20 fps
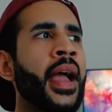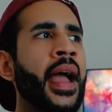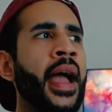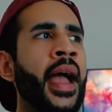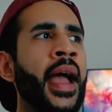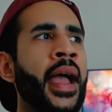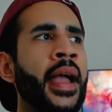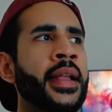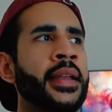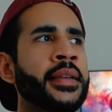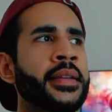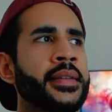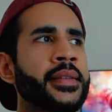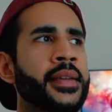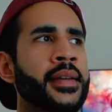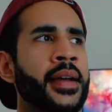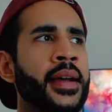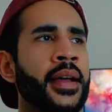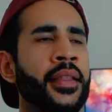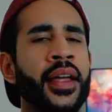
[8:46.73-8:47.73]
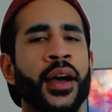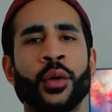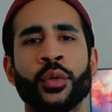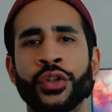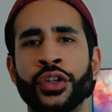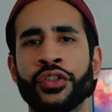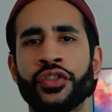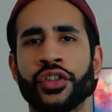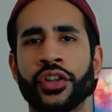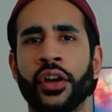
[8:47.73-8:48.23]
And that will
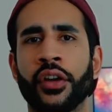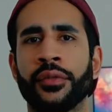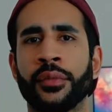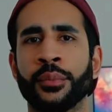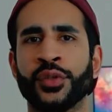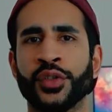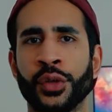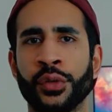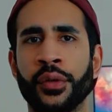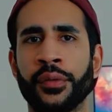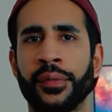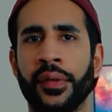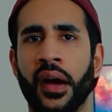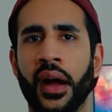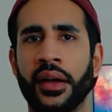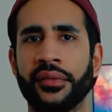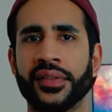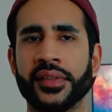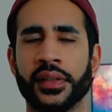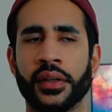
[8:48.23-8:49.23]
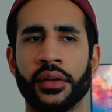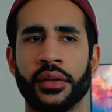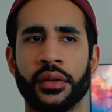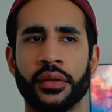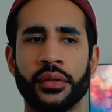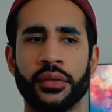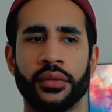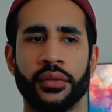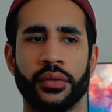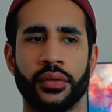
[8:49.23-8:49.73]
usually go from 2 to 5.
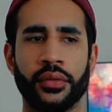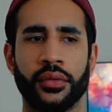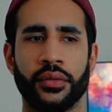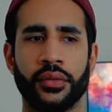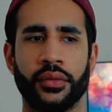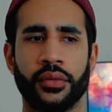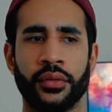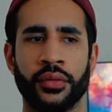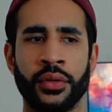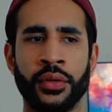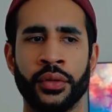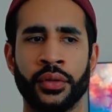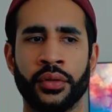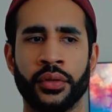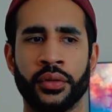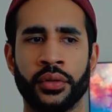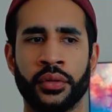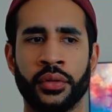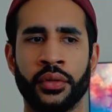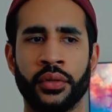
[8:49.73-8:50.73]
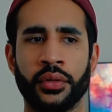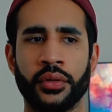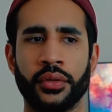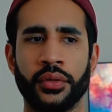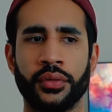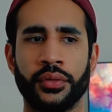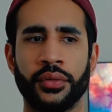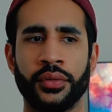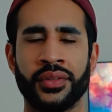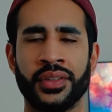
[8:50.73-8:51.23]
So your
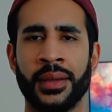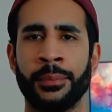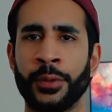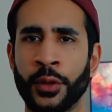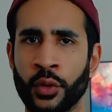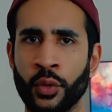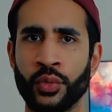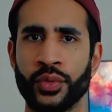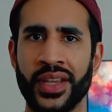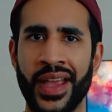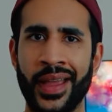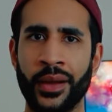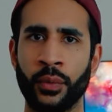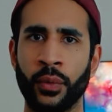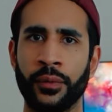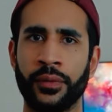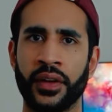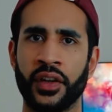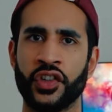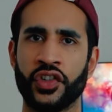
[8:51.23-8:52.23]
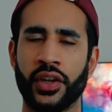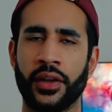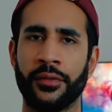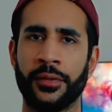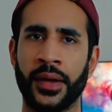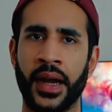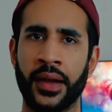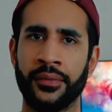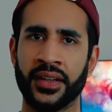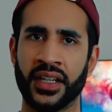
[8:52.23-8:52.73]
typical day will finish at
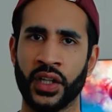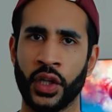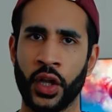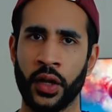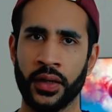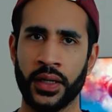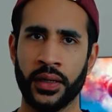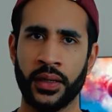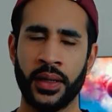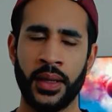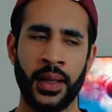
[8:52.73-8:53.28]
5 o'clock.